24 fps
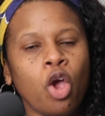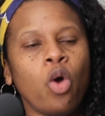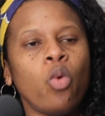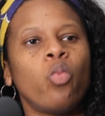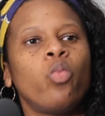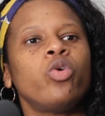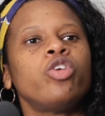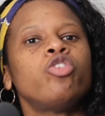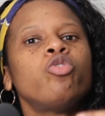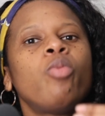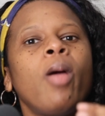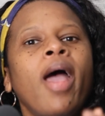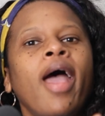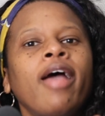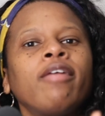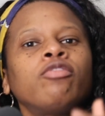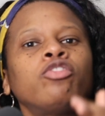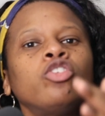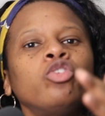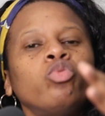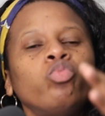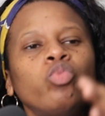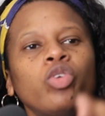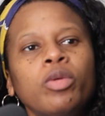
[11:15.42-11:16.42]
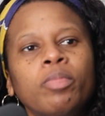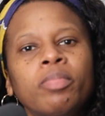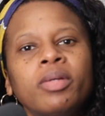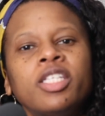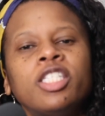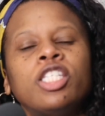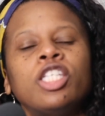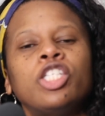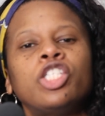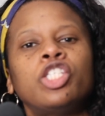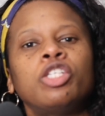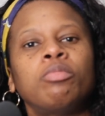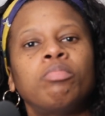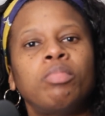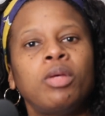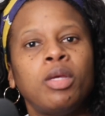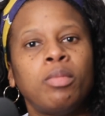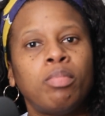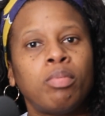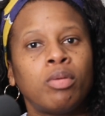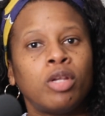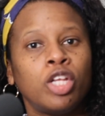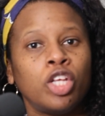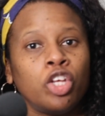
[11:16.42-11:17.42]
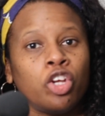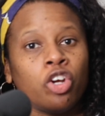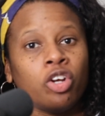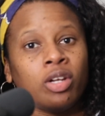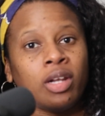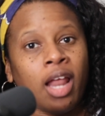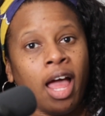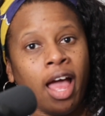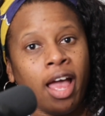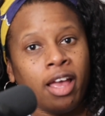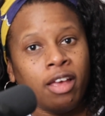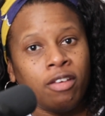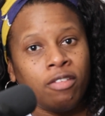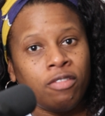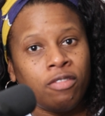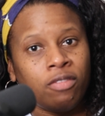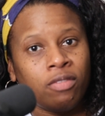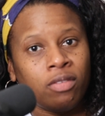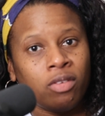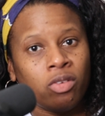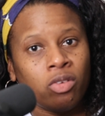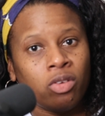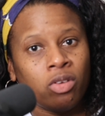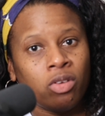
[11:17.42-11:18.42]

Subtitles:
when you have to reposition people in your life,